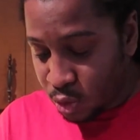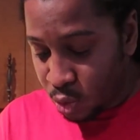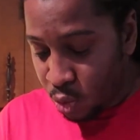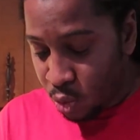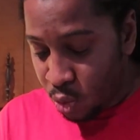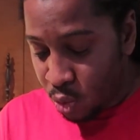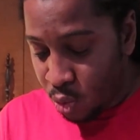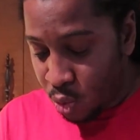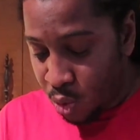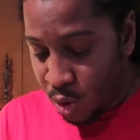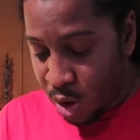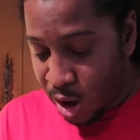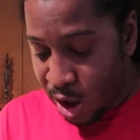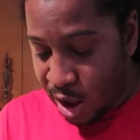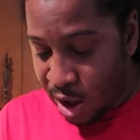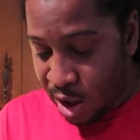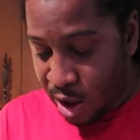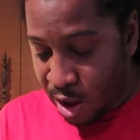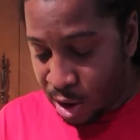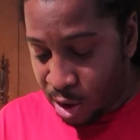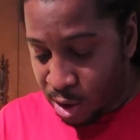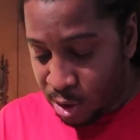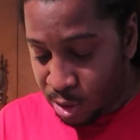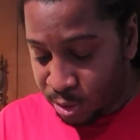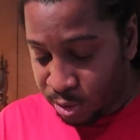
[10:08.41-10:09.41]

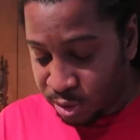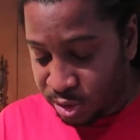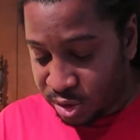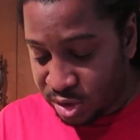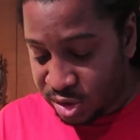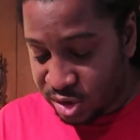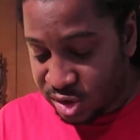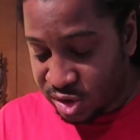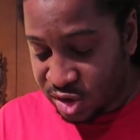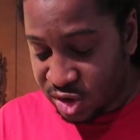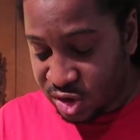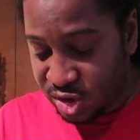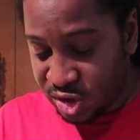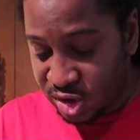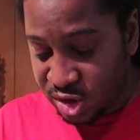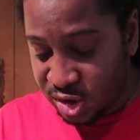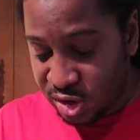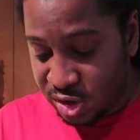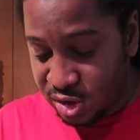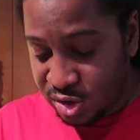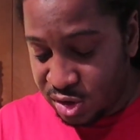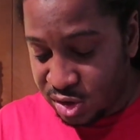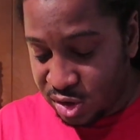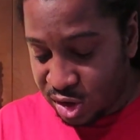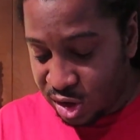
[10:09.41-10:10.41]
Wow, the
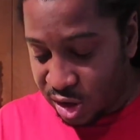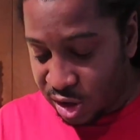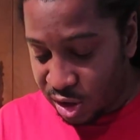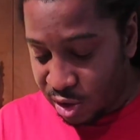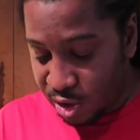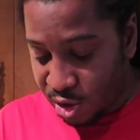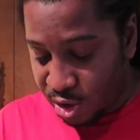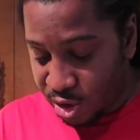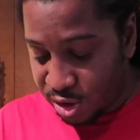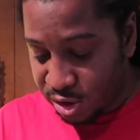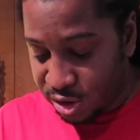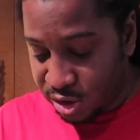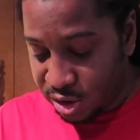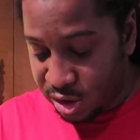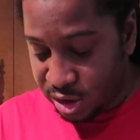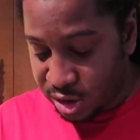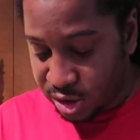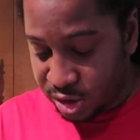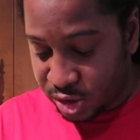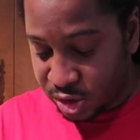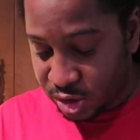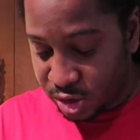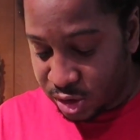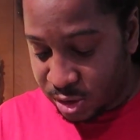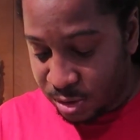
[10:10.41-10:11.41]
seasoning on
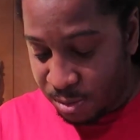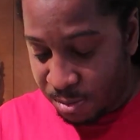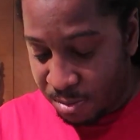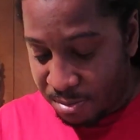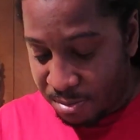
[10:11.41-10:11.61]
this.